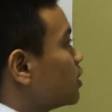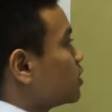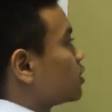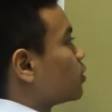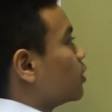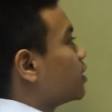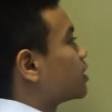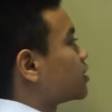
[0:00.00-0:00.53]

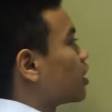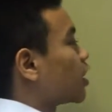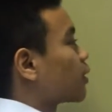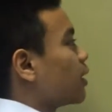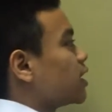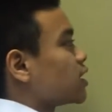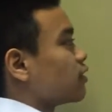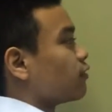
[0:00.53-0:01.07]
So this is our
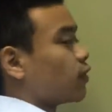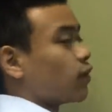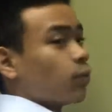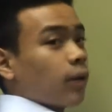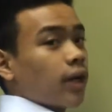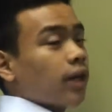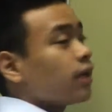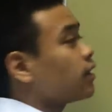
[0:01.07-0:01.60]
equation for
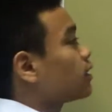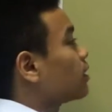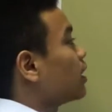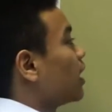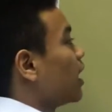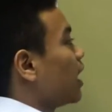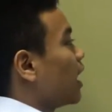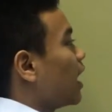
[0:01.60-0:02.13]
width,
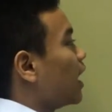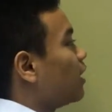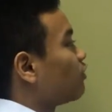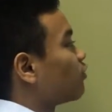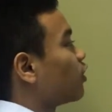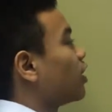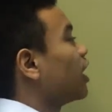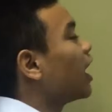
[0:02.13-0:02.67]
and
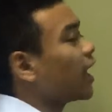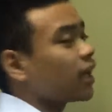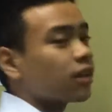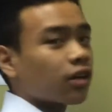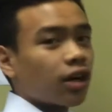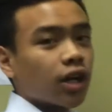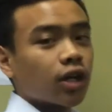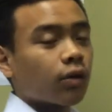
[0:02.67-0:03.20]
for
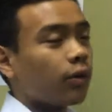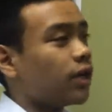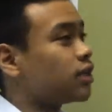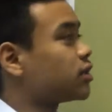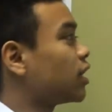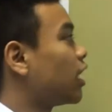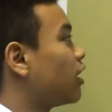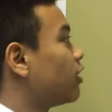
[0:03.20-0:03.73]
length, our
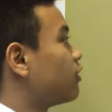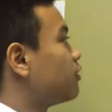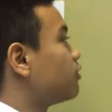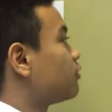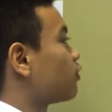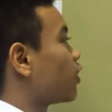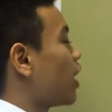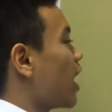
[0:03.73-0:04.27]
equation, and
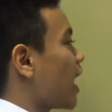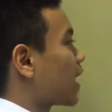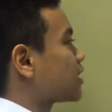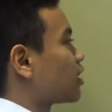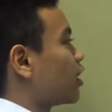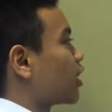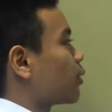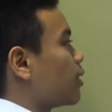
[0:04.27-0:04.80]
for x,
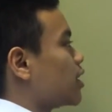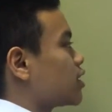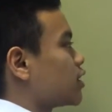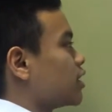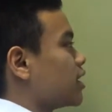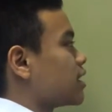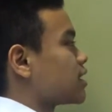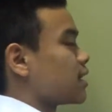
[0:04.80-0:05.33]
our equation
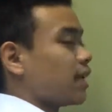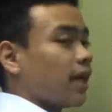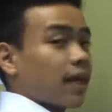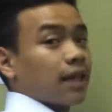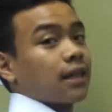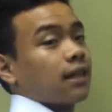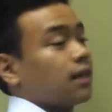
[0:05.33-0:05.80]
is length.